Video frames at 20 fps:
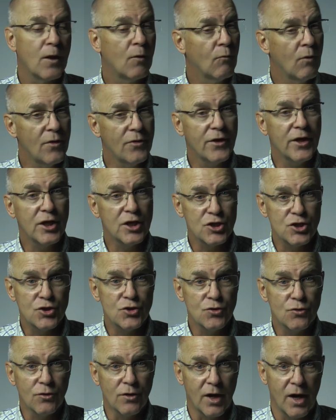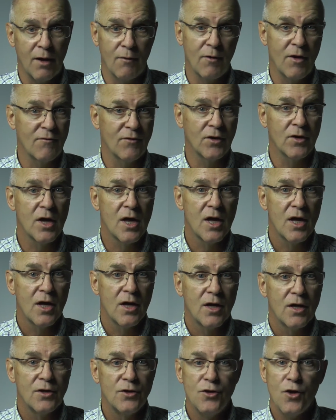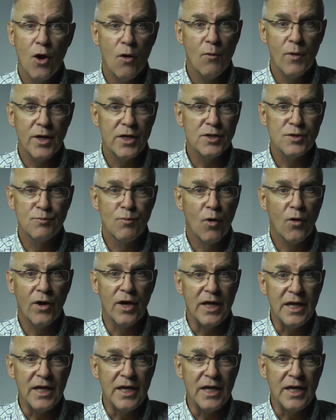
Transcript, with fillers: One thing is sure, however, no one is more